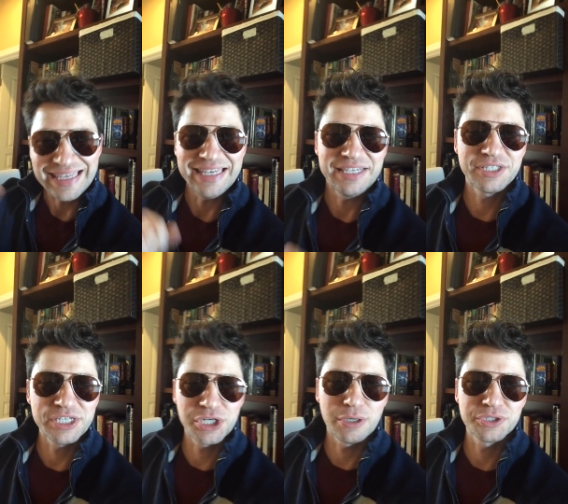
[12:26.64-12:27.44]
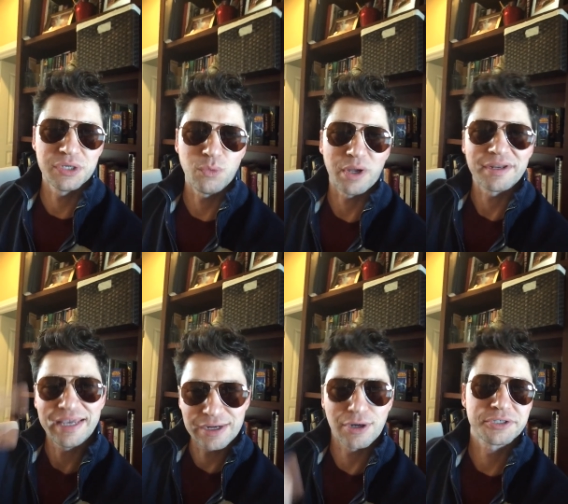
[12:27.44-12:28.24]
is a chosen one.
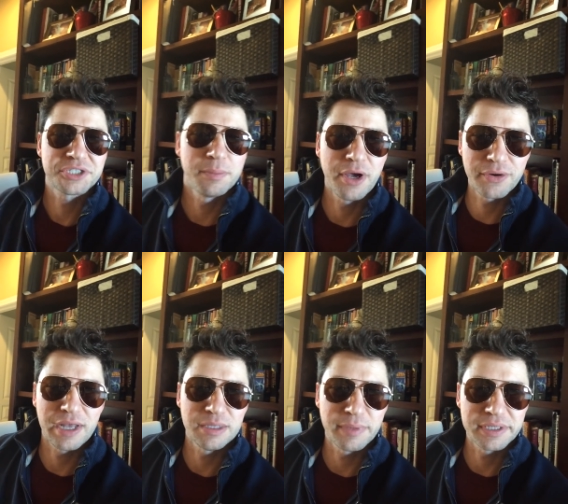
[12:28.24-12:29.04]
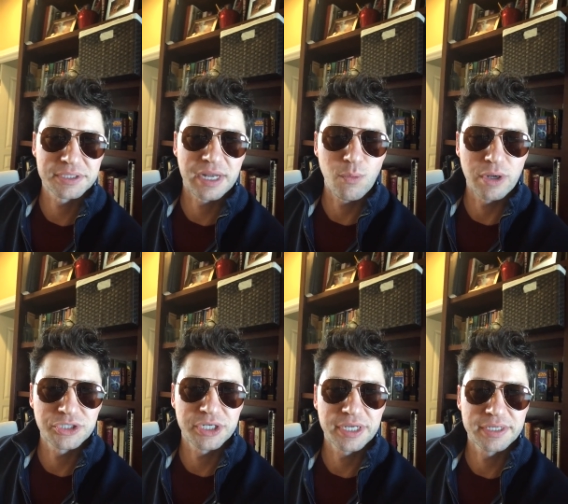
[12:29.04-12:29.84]
Here are some other elements that I
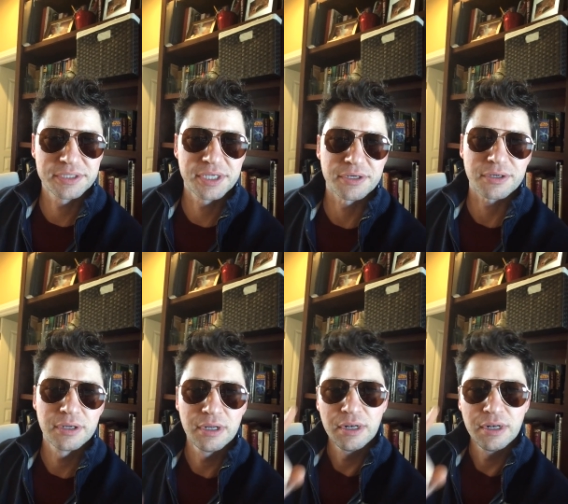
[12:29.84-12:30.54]
want you to consider.